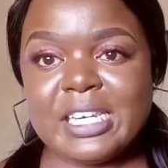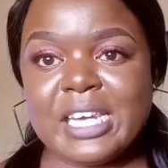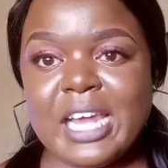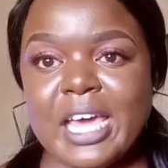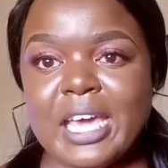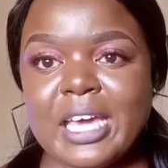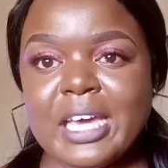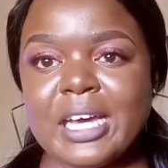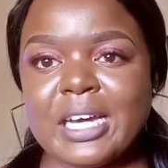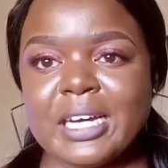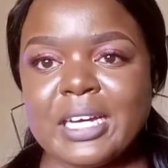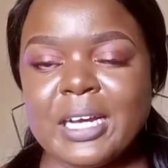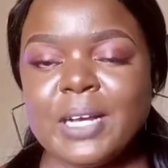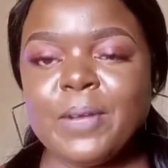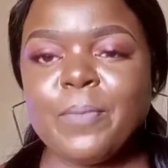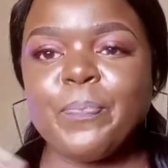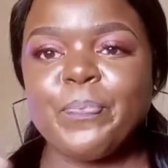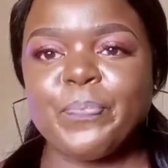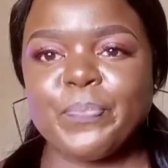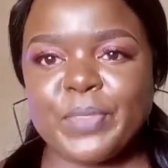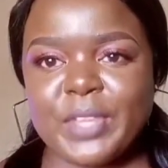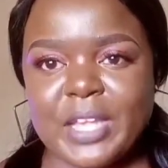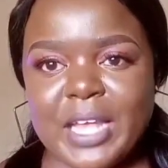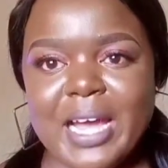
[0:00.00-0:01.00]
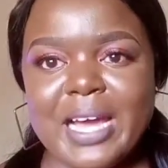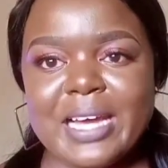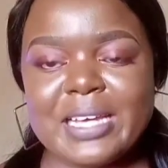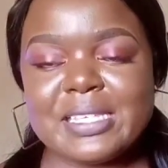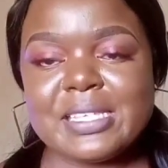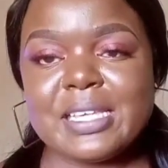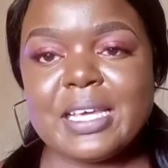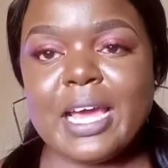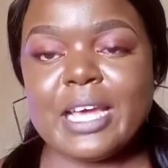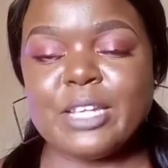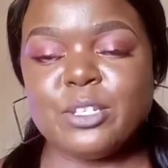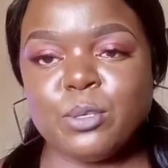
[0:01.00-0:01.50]
Like I
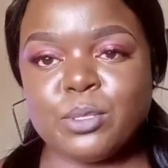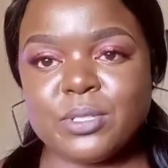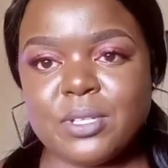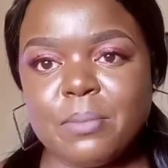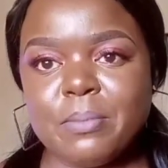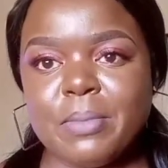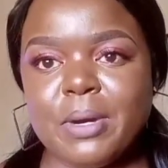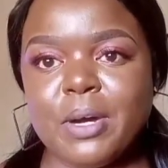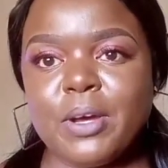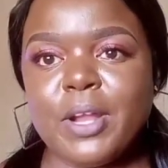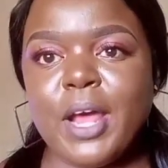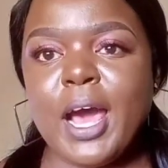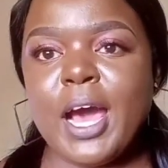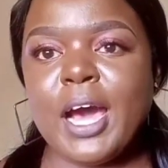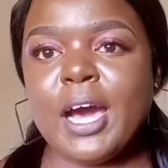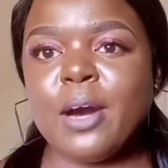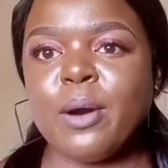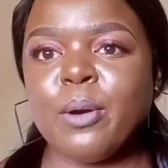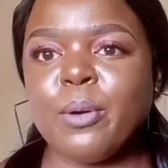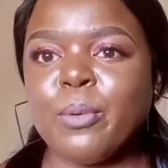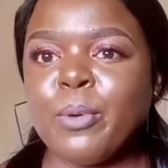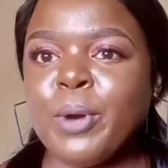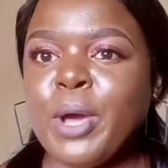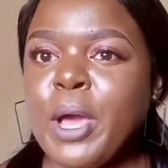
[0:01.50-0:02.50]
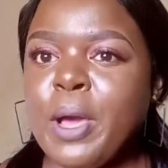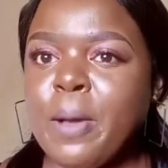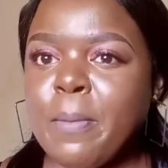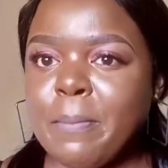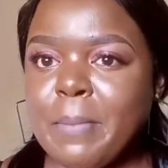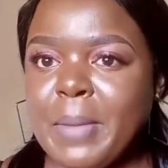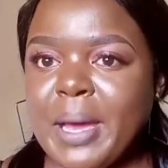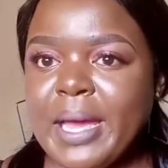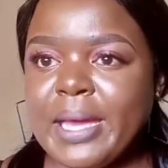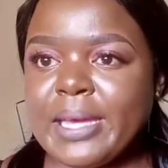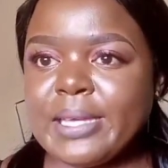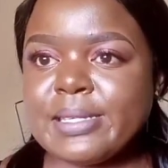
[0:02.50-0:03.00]
talked about how
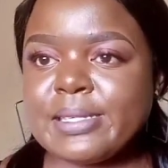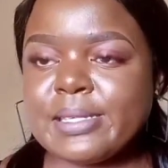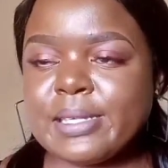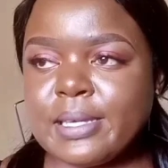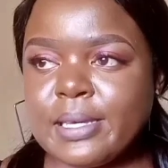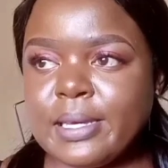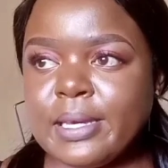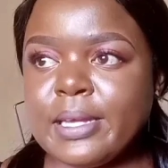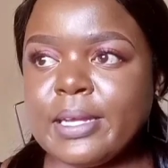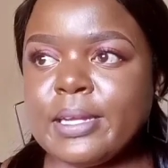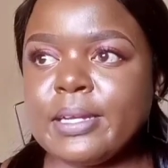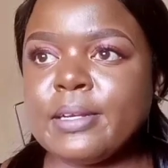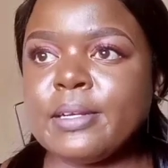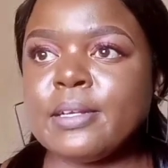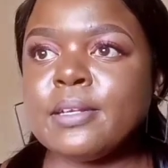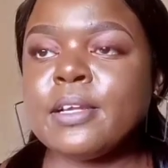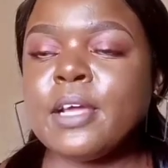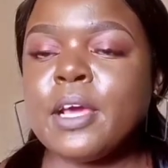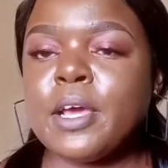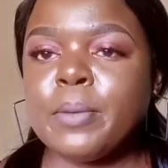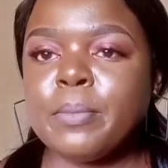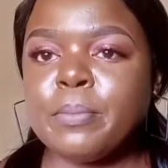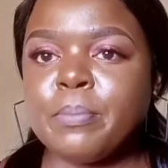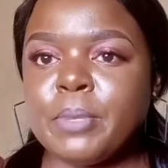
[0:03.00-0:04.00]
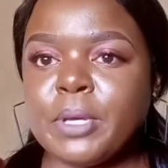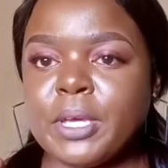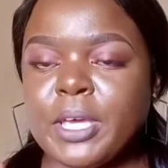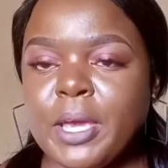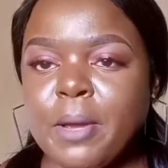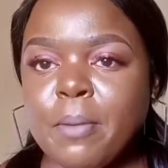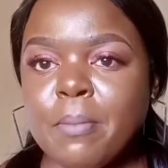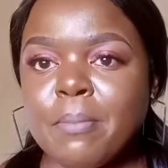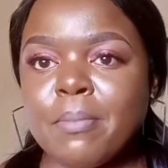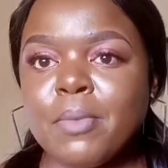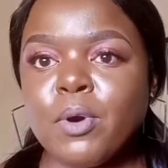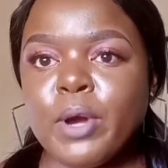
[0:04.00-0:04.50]
my skin
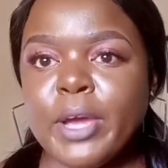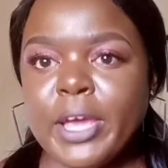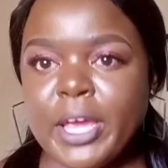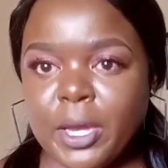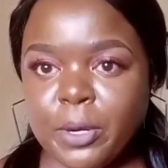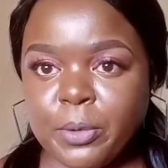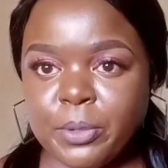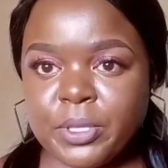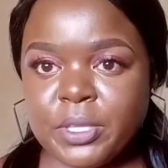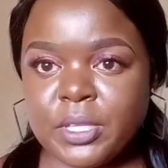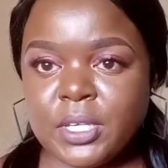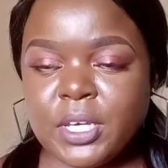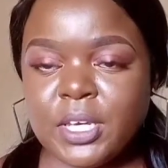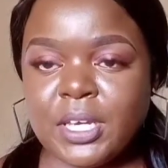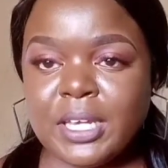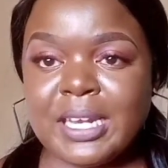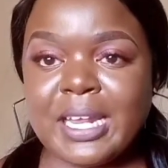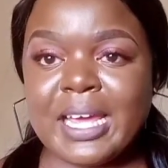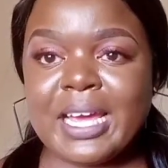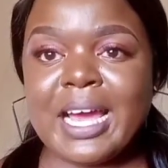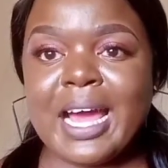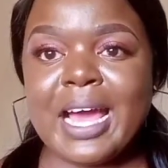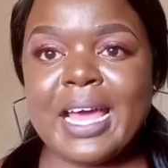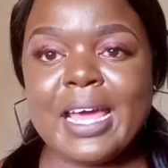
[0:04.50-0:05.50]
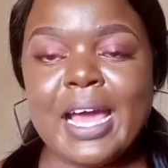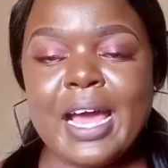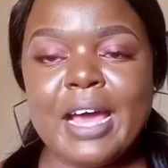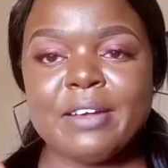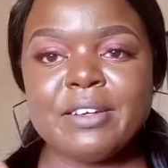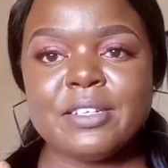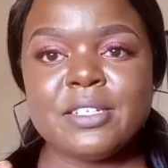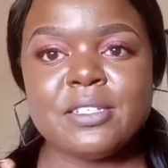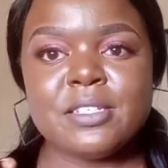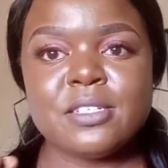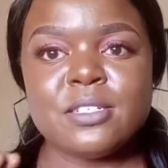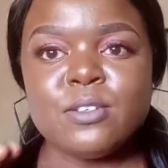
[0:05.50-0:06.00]
became more healthy, like I had
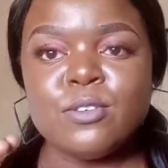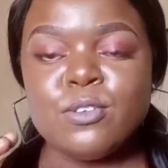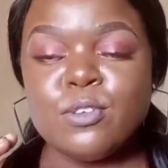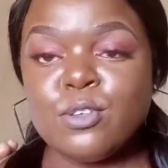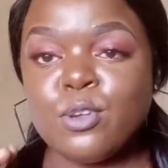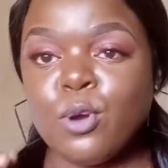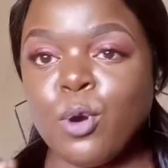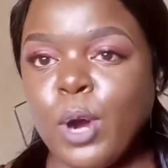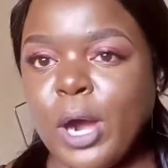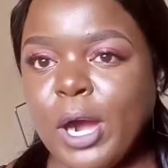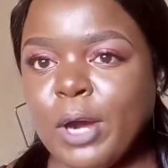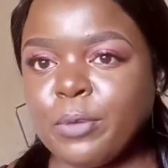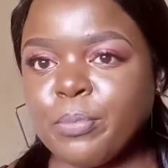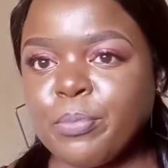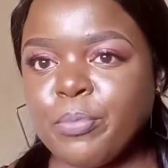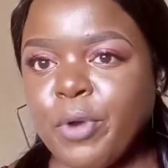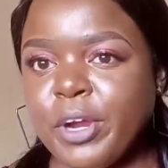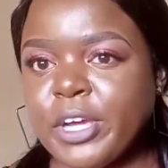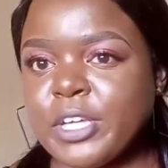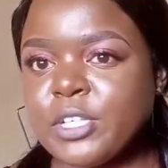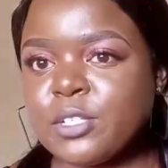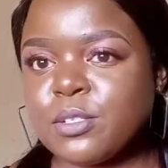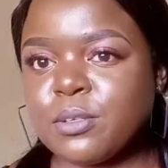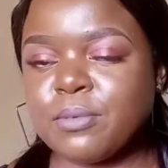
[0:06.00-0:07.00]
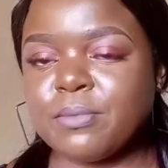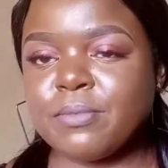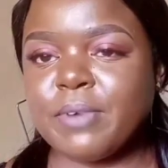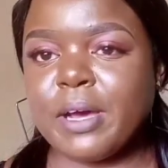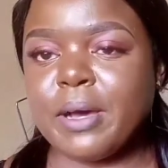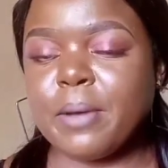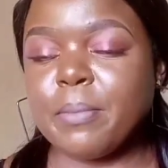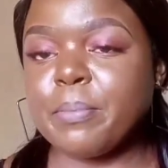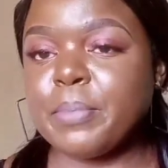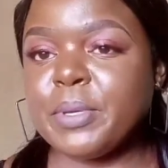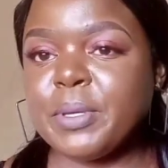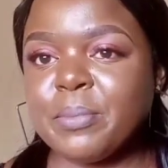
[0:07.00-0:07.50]
no outbreaks of
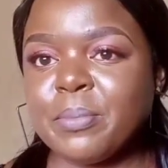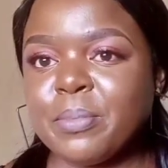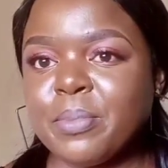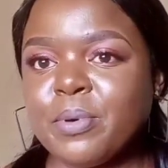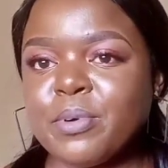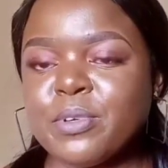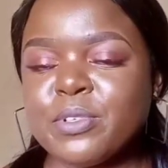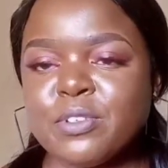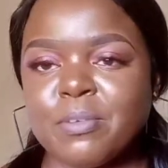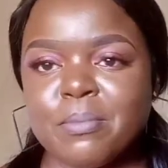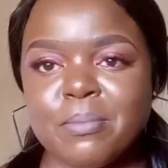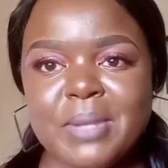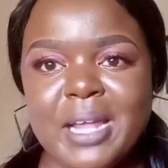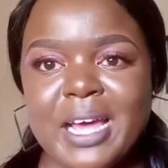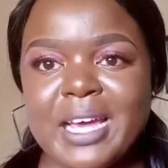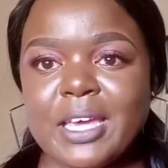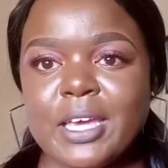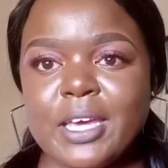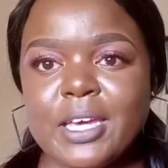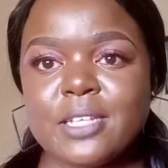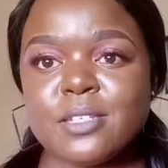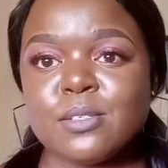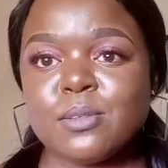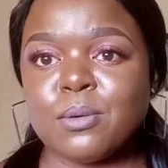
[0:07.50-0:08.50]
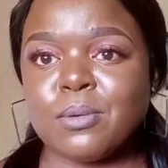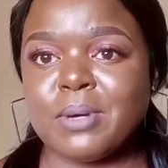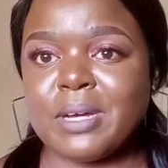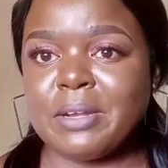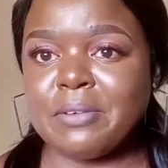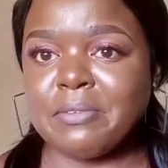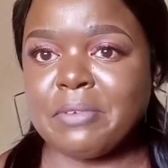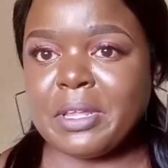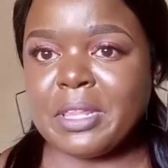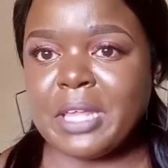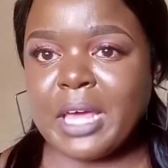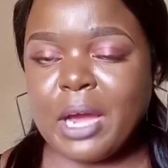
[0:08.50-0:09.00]
pimples or blackheads or
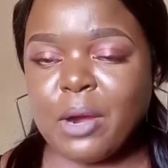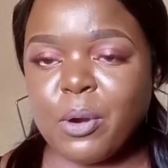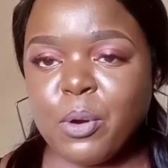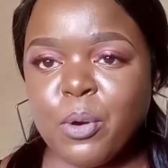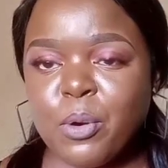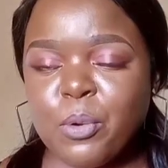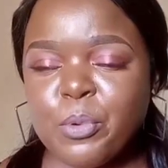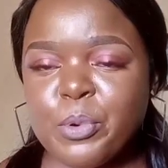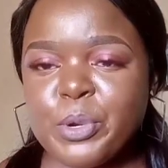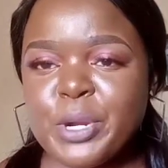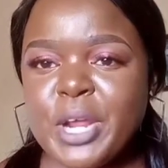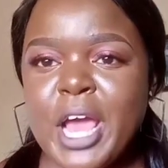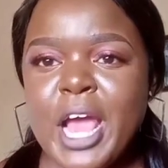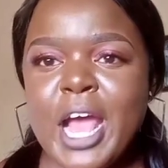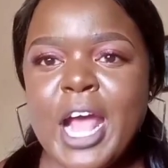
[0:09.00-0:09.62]
whatever they are called.